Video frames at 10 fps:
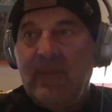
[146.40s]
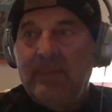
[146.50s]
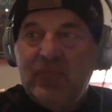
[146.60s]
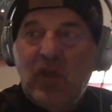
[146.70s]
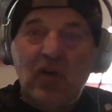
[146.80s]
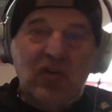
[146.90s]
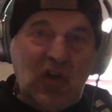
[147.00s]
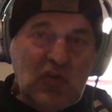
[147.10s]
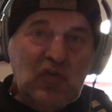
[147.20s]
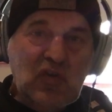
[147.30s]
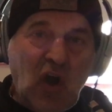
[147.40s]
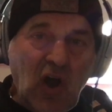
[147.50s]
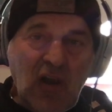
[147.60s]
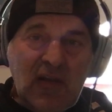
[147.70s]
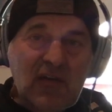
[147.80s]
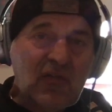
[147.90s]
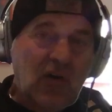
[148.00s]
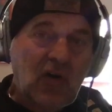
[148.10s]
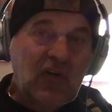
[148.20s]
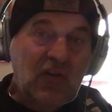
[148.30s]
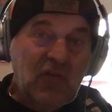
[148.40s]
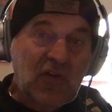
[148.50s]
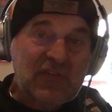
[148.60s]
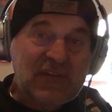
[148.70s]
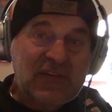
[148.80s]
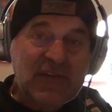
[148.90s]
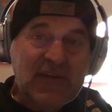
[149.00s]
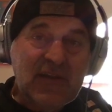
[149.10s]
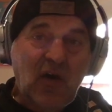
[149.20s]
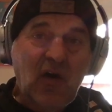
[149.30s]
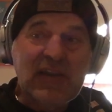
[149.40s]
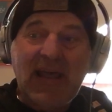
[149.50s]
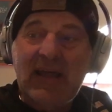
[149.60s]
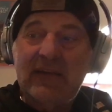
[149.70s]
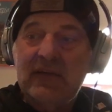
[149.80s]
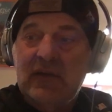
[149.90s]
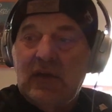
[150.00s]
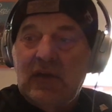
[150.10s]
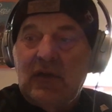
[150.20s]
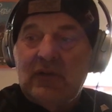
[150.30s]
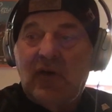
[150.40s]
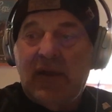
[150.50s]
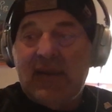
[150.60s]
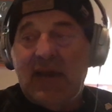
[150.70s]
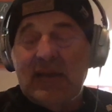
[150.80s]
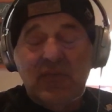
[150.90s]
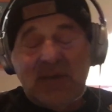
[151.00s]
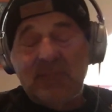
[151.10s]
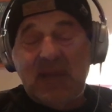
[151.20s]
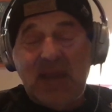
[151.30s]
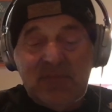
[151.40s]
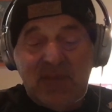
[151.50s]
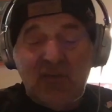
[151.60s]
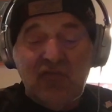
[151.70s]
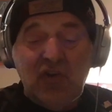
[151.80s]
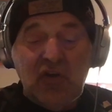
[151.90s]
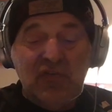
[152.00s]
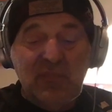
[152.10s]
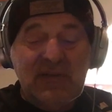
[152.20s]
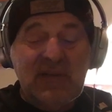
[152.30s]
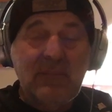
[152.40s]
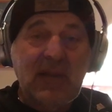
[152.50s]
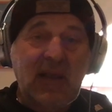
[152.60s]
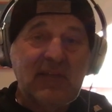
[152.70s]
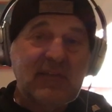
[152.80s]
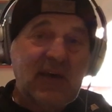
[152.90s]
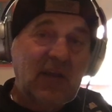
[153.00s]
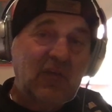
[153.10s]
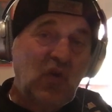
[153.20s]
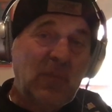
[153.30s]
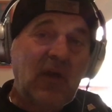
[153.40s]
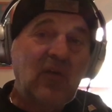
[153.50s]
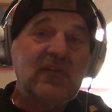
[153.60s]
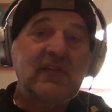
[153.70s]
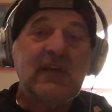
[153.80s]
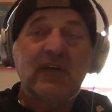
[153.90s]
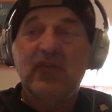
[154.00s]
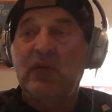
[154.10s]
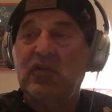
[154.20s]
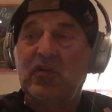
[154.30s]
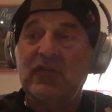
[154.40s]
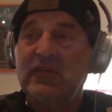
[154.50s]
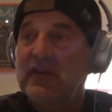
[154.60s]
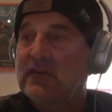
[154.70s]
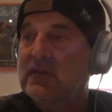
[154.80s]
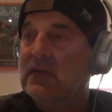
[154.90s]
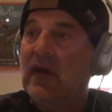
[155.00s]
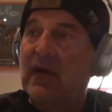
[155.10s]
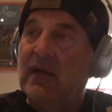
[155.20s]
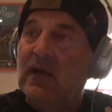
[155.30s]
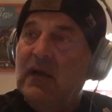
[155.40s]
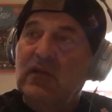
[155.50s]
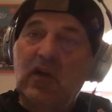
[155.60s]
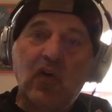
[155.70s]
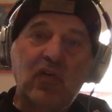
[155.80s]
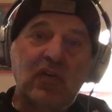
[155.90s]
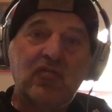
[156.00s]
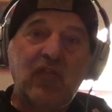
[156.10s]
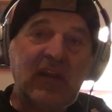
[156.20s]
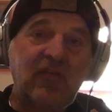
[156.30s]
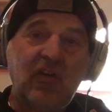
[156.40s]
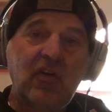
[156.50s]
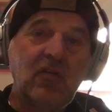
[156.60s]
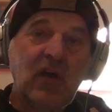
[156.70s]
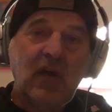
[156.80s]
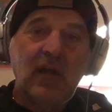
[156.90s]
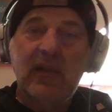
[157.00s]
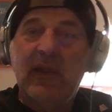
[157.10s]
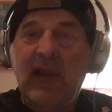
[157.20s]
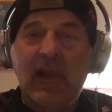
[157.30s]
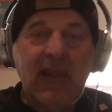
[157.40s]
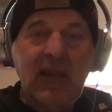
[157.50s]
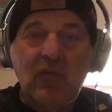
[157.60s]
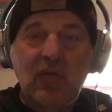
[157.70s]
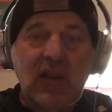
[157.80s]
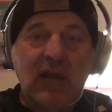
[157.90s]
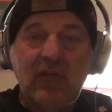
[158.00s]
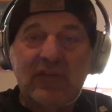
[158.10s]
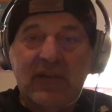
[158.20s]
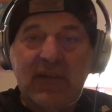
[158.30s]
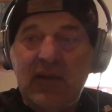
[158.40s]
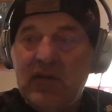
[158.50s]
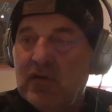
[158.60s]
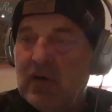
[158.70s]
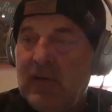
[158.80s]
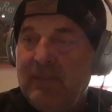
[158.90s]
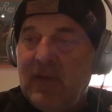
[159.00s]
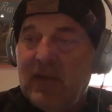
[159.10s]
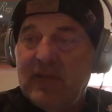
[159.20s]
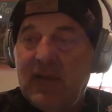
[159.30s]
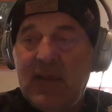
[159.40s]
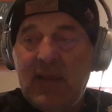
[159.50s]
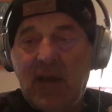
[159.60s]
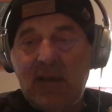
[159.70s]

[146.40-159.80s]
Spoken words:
not go to college or university and all that. So I kind of sometimes did shows with them, but I started doing my own stuff. So I would contact the local trade show in LA or whatever, San Diego, and say, hey, I